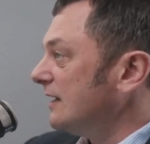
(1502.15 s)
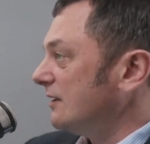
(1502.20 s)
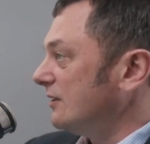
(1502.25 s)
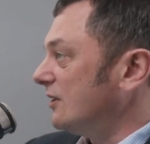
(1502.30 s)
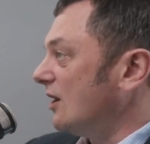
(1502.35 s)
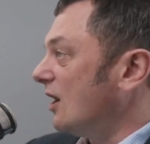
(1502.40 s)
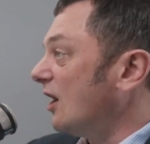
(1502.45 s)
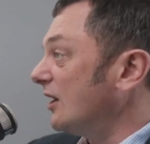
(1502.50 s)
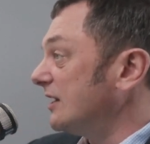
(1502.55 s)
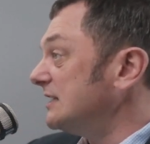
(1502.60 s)

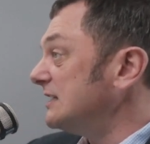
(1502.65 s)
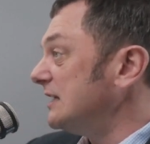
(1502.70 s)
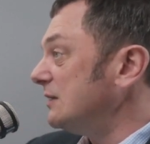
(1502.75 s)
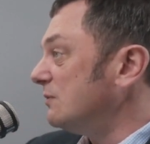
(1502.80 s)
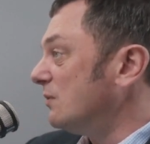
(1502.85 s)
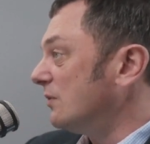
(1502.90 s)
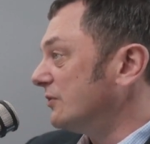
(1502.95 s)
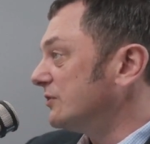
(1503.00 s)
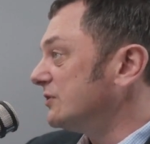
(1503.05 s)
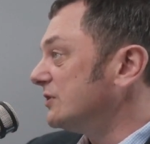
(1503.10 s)
that IT
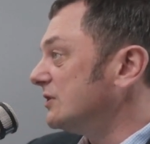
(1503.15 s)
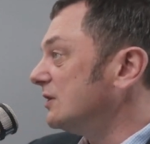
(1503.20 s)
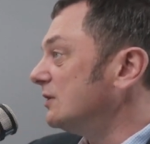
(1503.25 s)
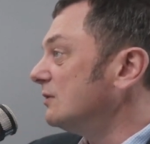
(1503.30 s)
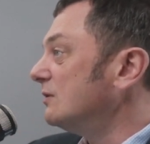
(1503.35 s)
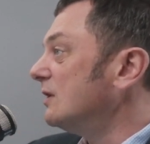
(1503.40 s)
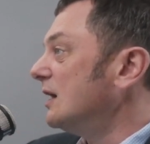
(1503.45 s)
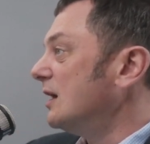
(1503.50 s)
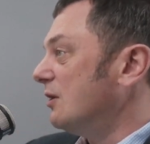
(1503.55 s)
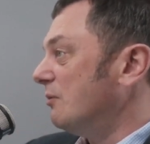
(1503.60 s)
want to do,
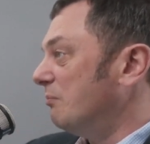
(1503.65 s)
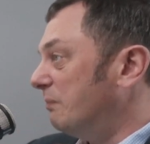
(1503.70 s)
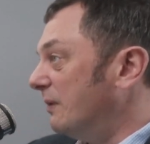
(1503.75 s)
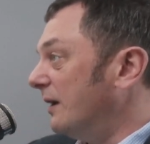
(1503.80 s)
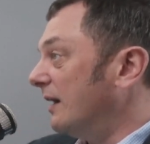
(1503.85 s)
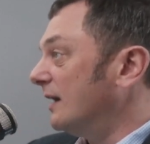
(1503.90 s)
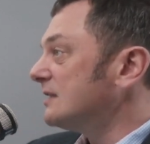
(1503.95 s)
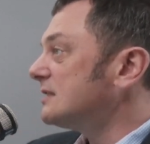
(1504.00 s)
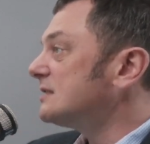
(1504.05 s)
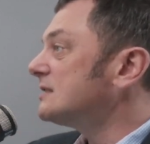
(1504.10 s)

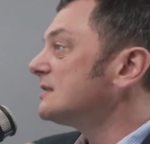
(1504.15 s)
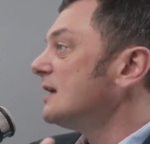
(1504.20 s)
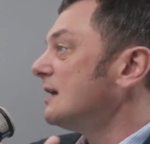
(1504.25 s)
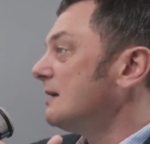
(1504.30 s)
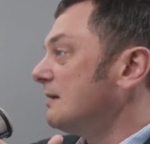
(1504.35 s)
but